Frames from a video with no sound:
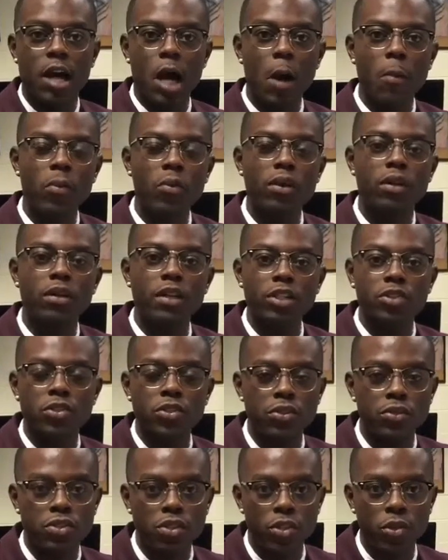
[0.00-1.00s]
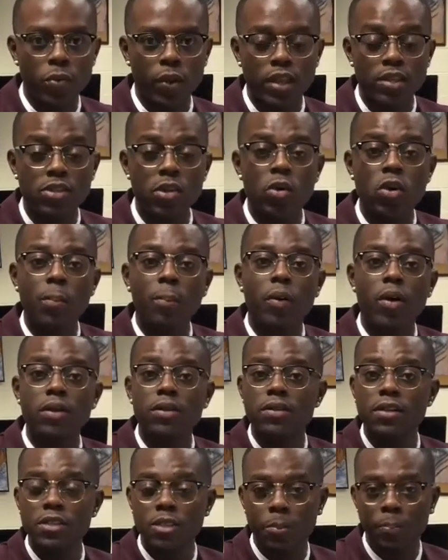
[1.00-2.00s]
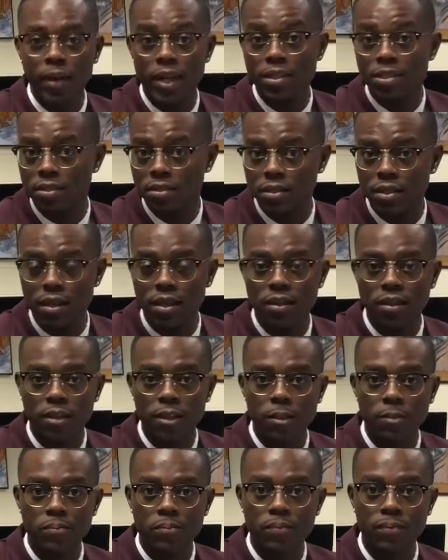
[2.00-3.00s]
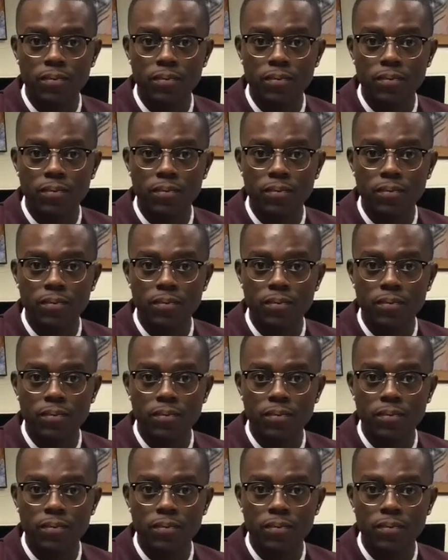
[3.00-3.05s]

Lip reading: I'm going to introduce to you a total participation technique.